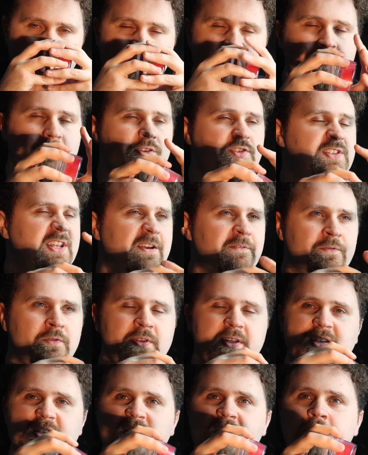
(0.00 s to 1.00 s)
And there's
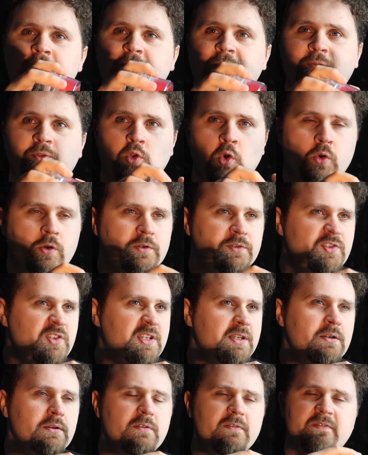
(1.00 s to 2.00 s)
definitely some florals
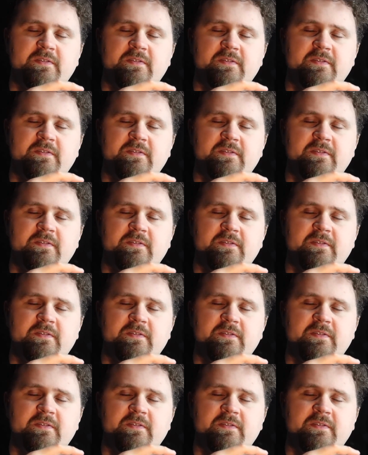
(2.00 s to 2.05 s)
here,